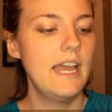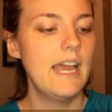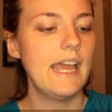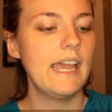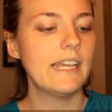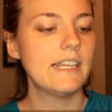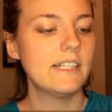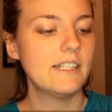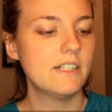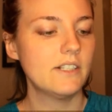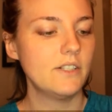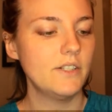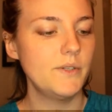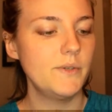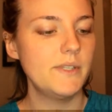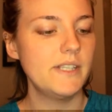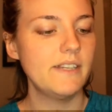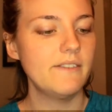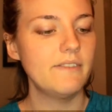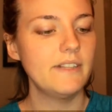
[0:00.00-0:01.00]

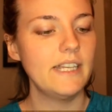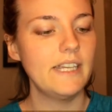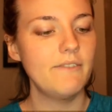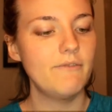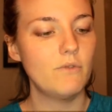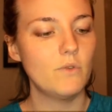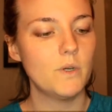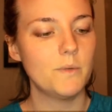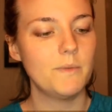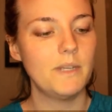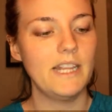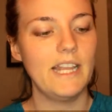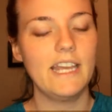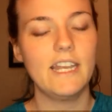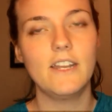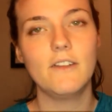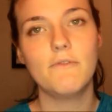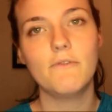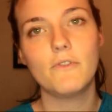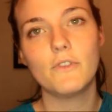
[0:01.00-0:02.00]
exclusively
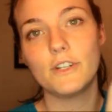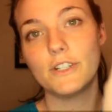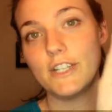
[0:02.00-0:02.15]
formulated for